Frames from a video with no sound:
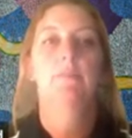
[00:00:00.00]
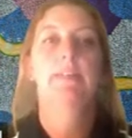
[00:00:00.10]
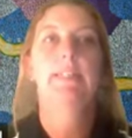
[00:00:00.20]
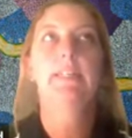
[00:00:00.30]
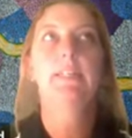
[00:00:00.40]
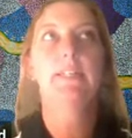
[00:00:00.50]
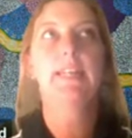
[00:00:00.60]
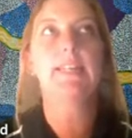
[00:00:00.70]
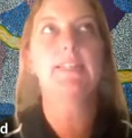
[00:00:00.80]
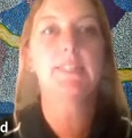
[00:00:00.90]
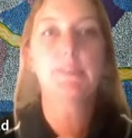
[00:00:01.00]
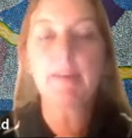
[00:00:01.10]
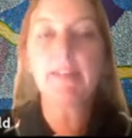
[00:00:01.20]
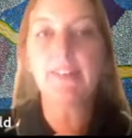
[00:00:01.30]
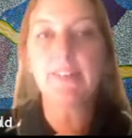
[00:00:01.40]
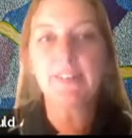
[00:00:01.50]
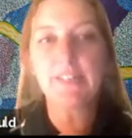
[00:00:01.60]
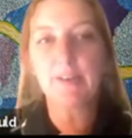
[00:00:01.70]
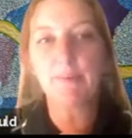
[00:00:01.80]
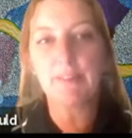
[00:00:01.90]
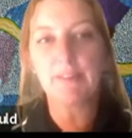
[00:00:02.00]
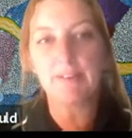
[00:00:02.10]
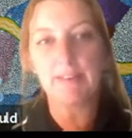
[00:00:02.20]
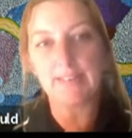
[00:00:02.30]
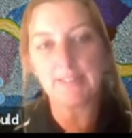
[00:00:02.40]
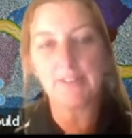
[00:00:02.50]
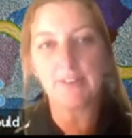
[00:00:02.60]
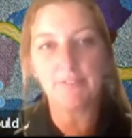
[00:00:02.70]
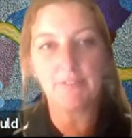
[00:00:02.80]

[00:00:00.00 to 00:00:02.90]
we didn't get to spend a lot of time in the outside of